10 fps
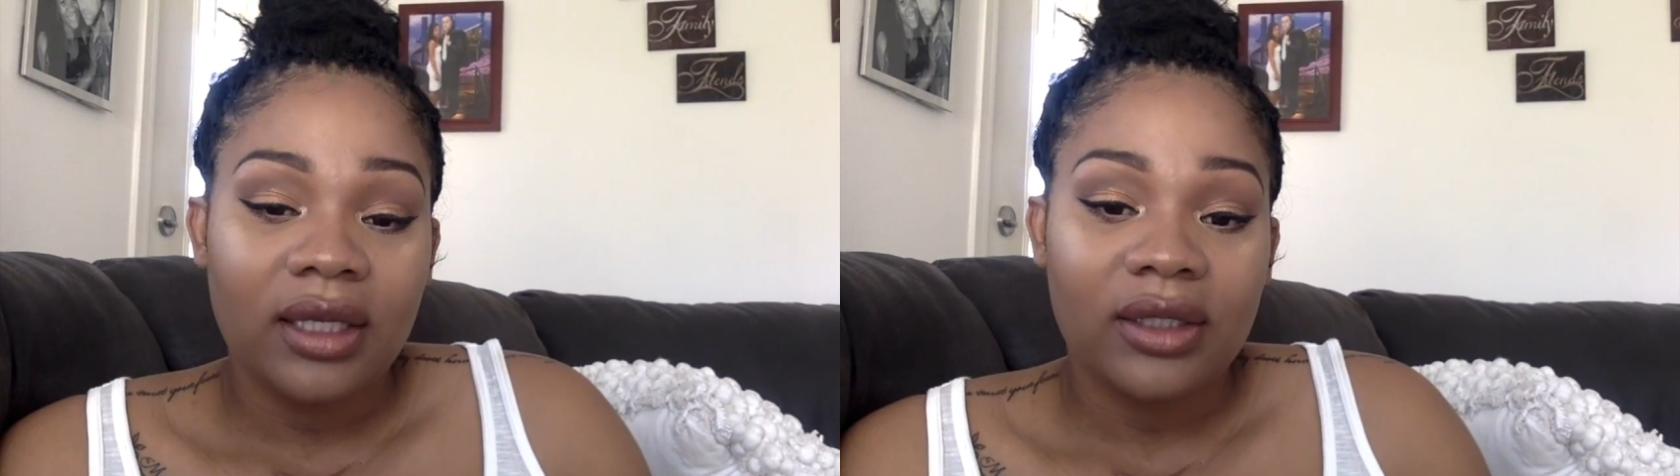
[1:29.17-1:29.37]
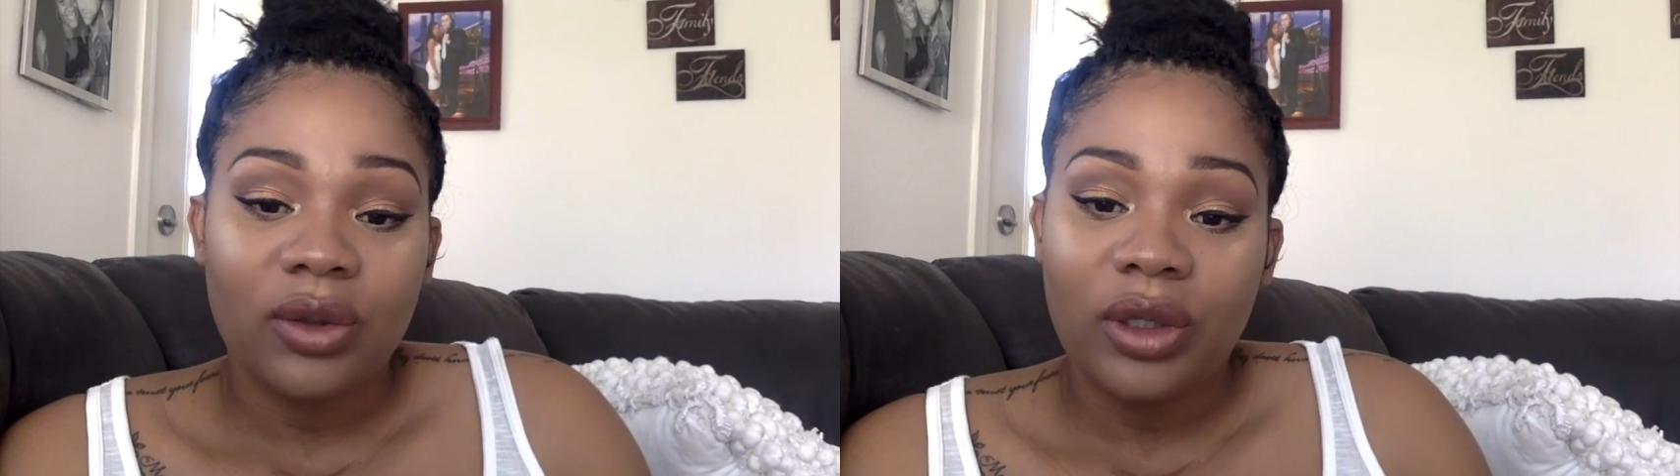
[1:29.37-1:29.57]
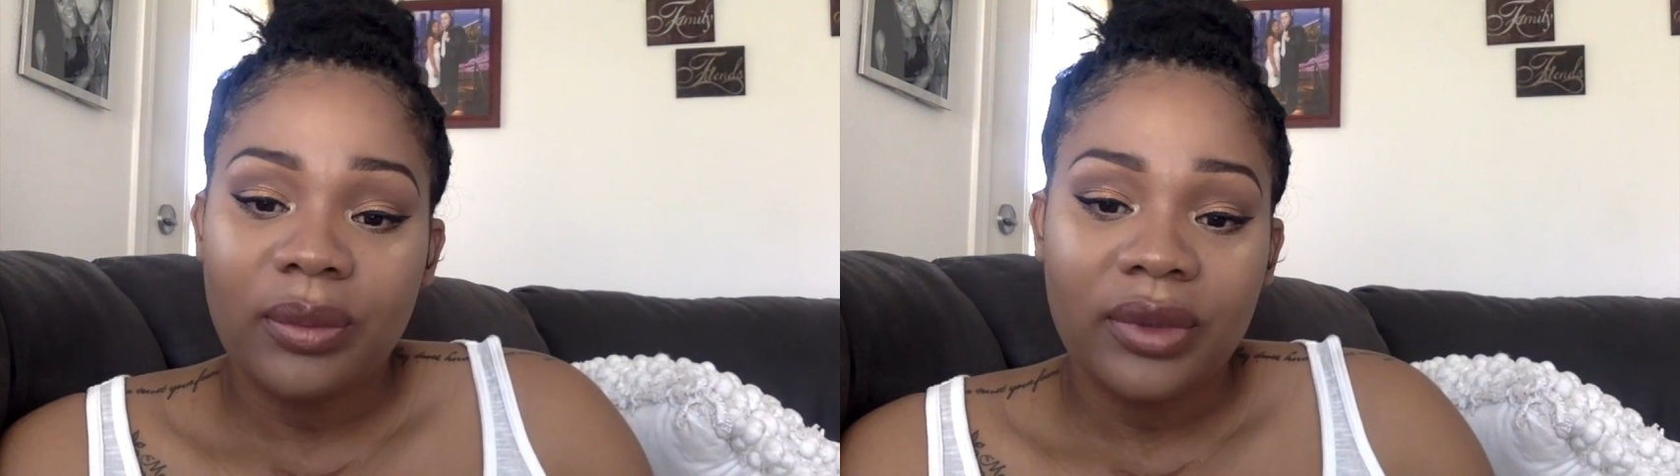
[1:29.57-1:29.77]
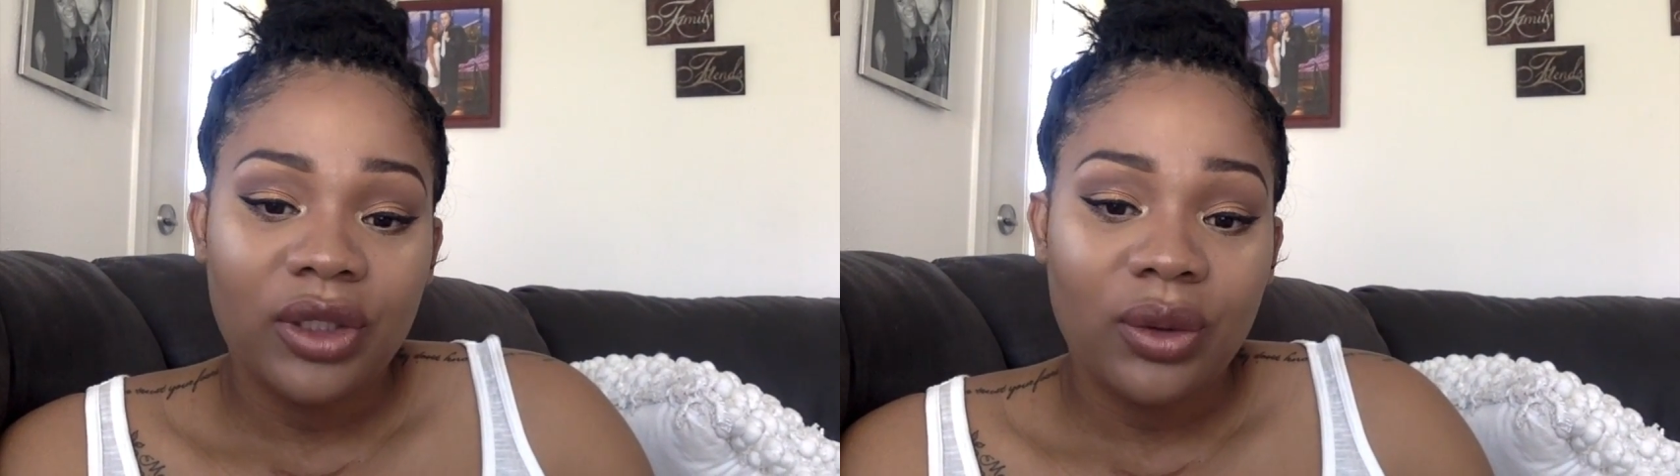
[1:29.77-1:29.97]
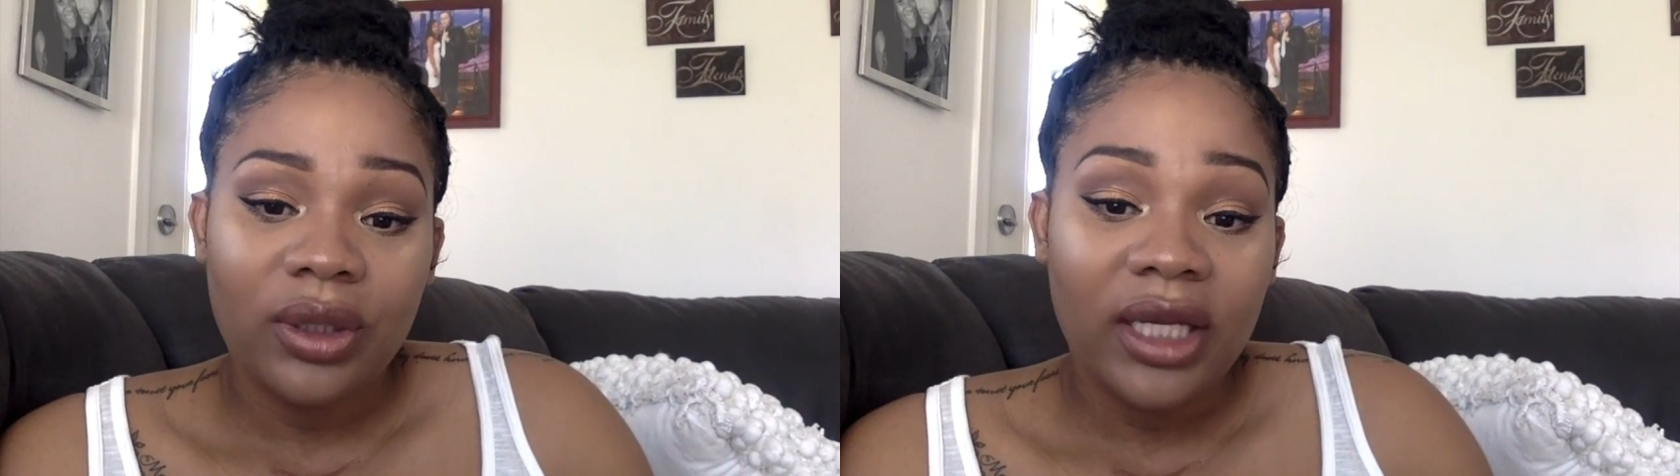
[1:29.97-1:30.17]
I told him, you
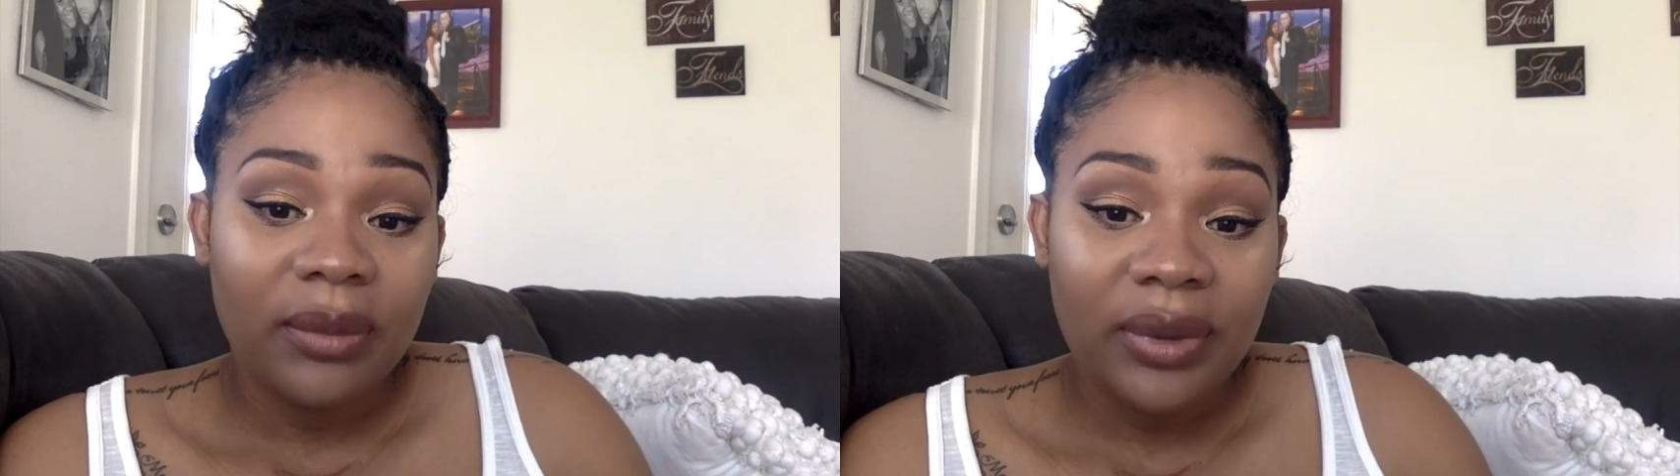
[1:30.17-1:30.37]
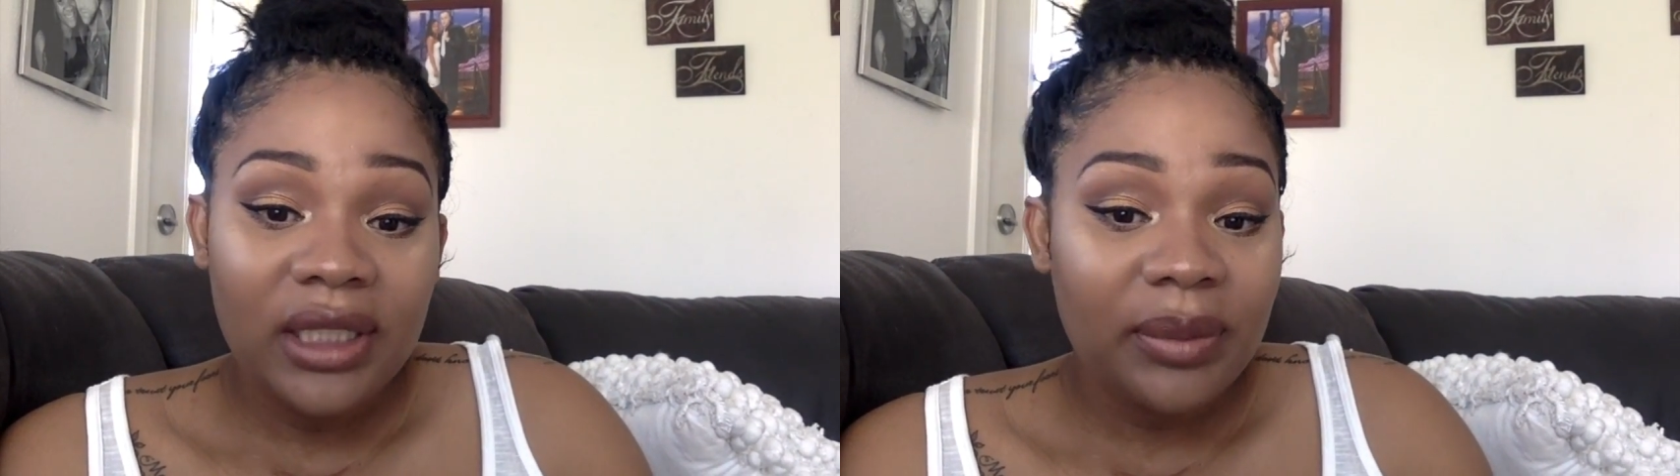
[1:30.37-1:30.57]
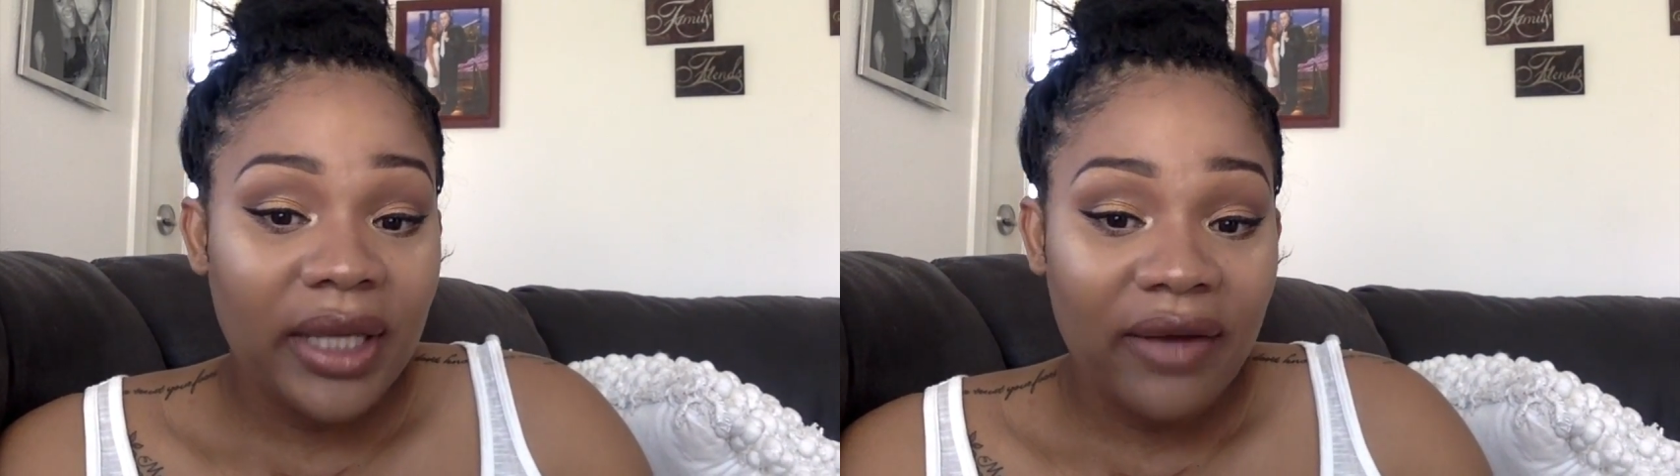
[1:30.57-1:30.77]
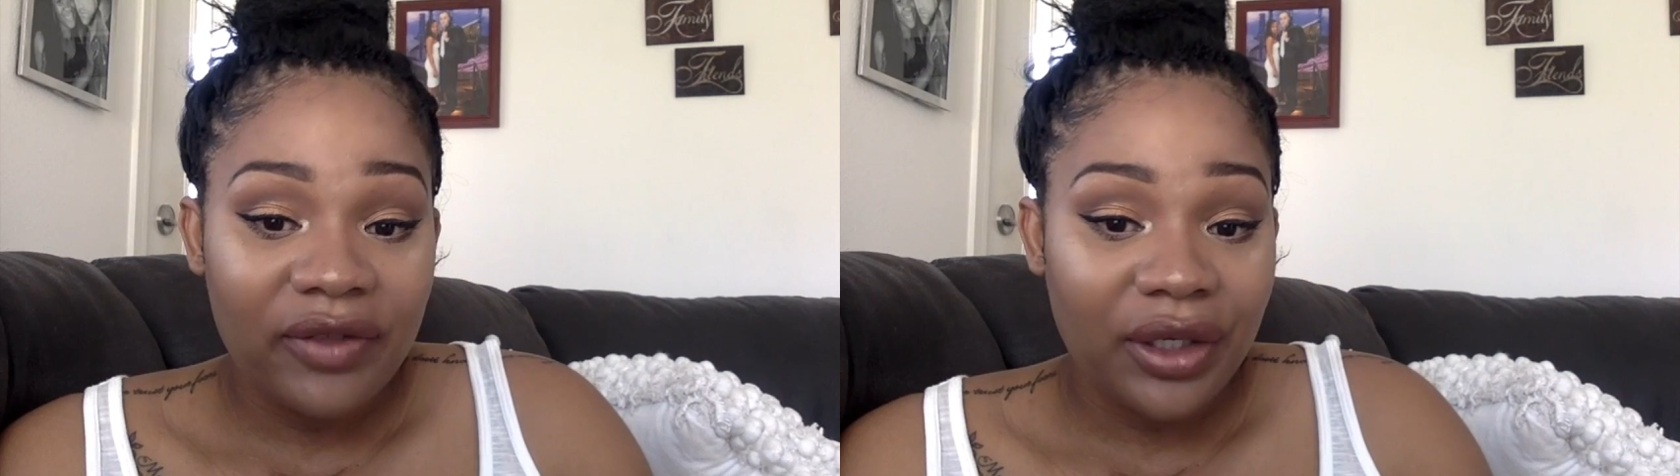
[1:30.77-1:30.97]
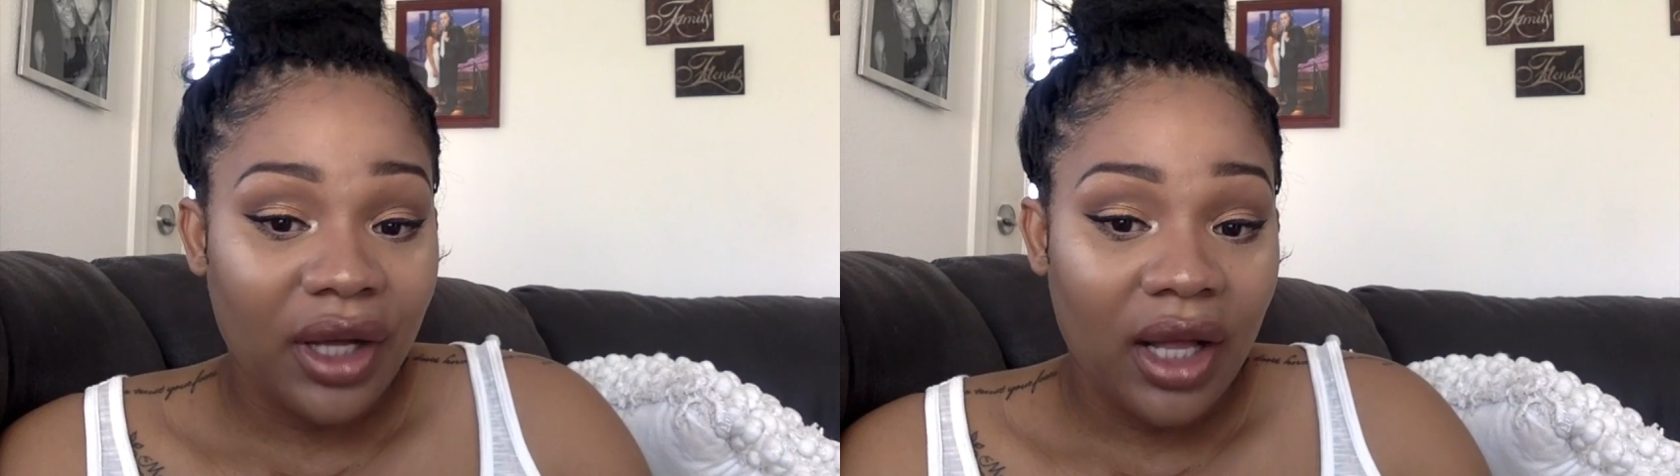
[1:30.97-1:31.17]
know, can it please be
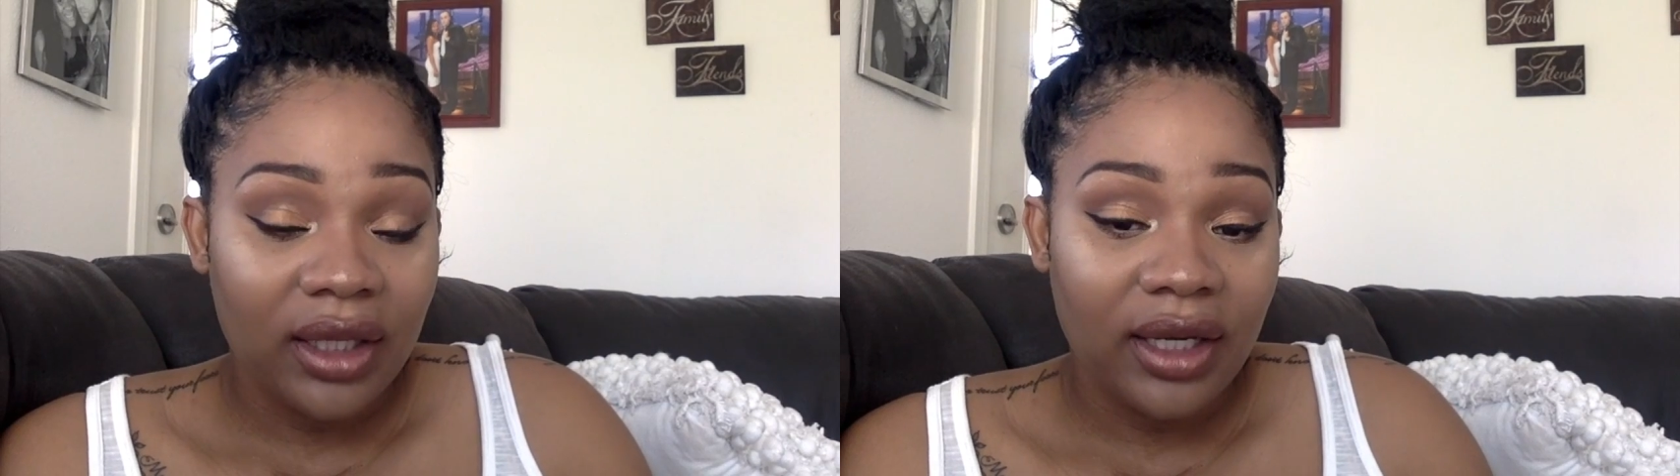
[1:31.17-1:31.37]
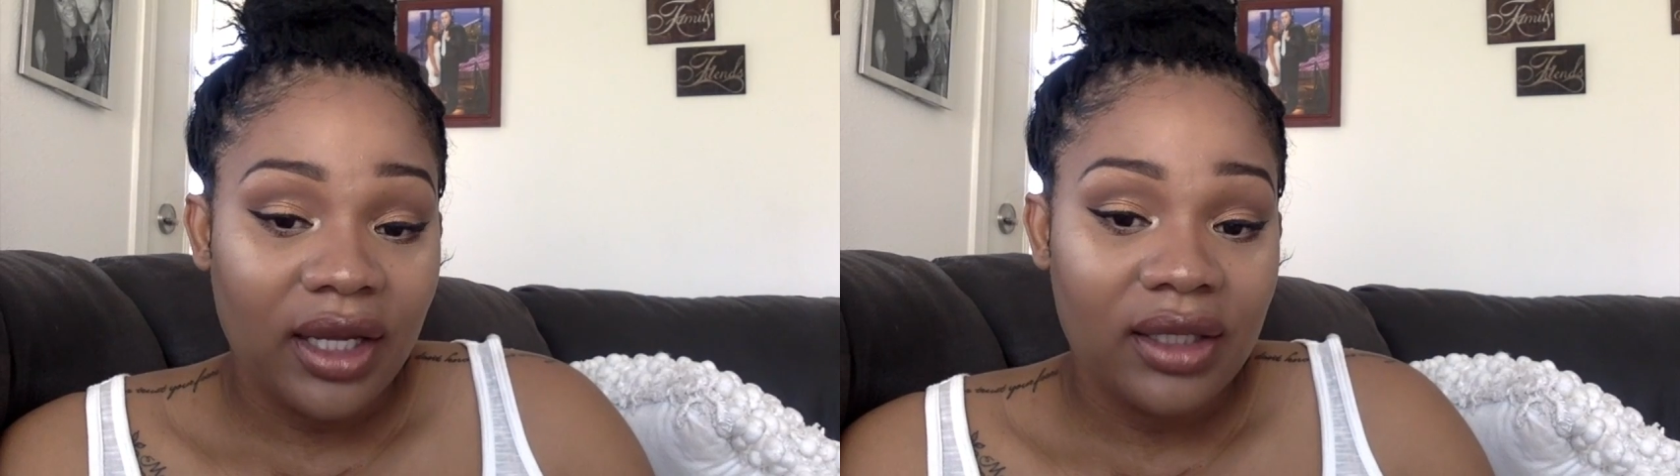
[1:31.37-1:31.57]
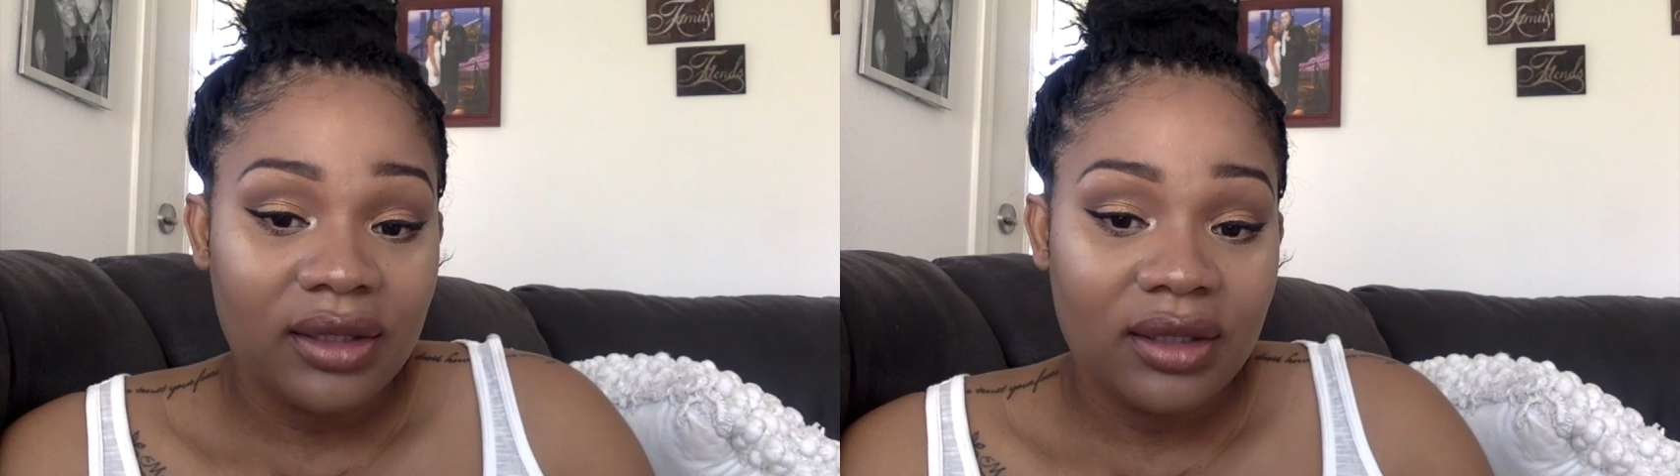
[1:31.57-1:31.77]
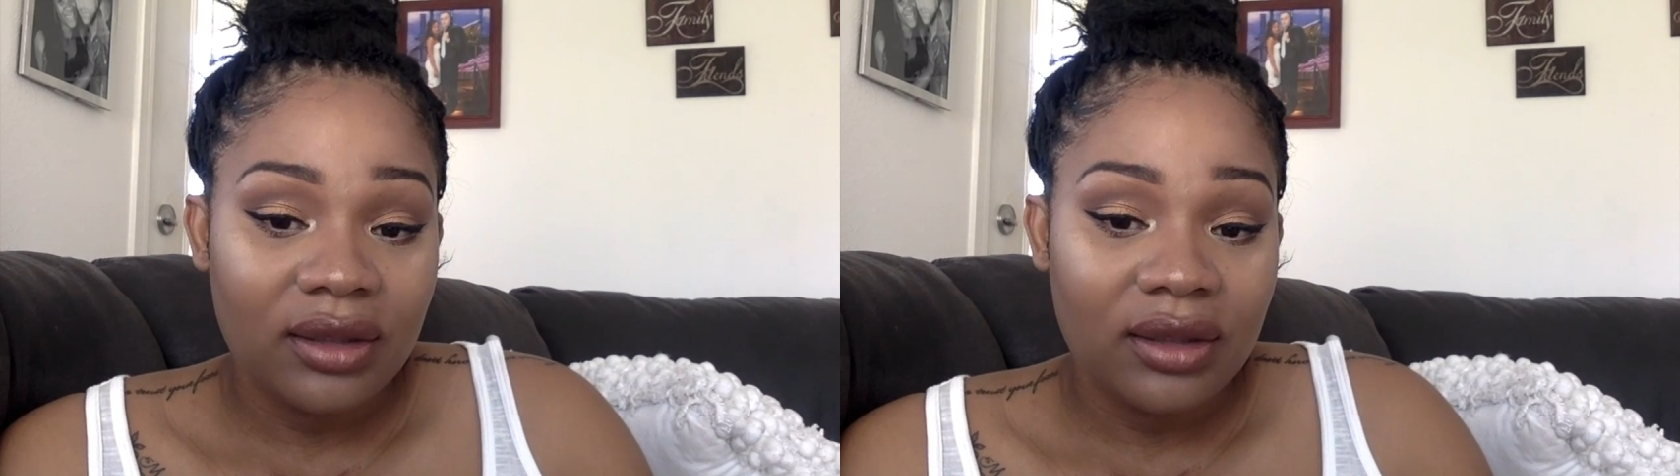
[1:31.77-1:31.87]
after the holidays?